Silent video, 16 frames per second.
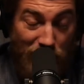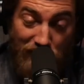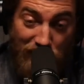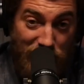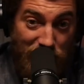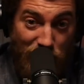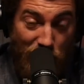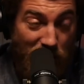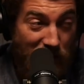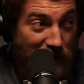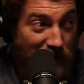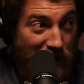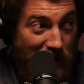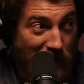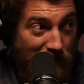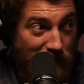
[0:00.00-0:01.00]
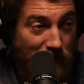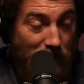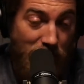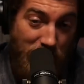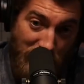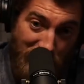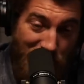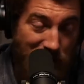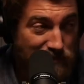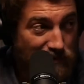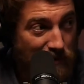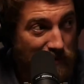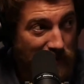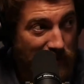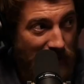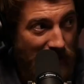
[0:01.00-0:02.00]
well, where can I have it? Okay, that's where
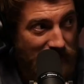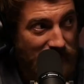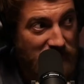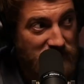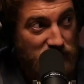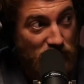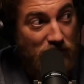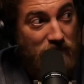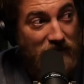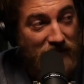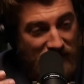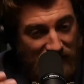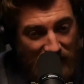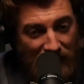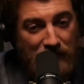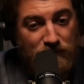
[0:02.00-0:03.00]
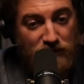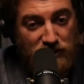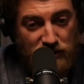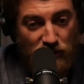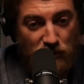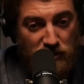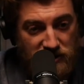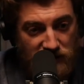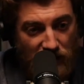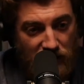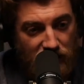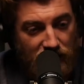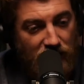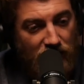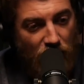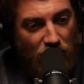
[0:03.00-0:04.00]
I'm gonna have it. And so yeah. it became
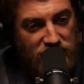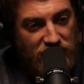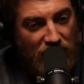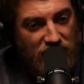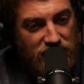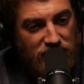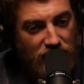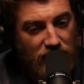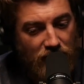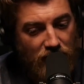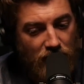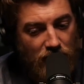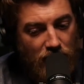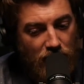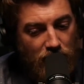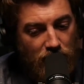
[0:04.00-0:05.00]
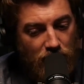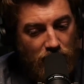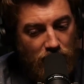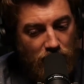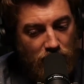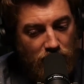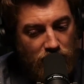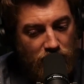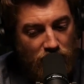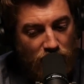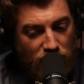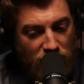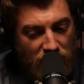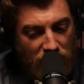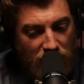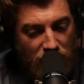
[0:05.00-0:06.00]
associated, it was actually, the
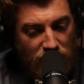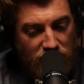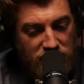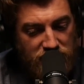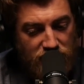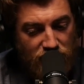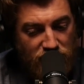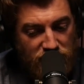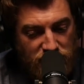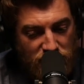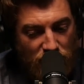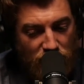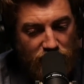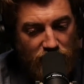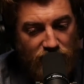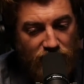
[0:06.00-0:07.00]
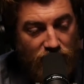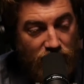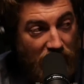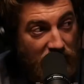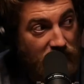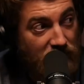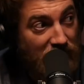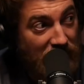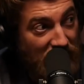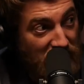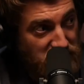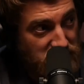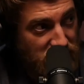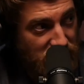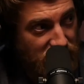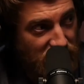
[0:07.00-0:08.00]
re it was the result of a
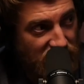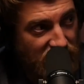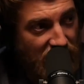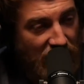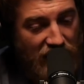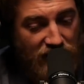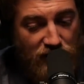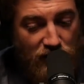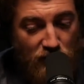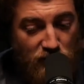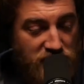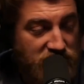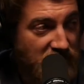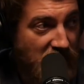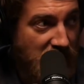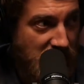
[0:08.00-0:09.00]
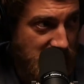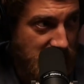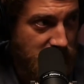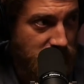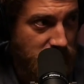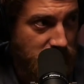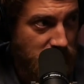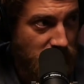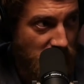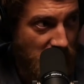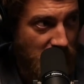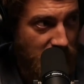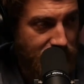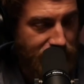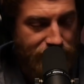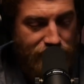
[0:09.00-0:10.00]
regulation that they had no say in,
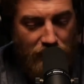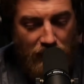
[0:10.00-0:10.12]
right?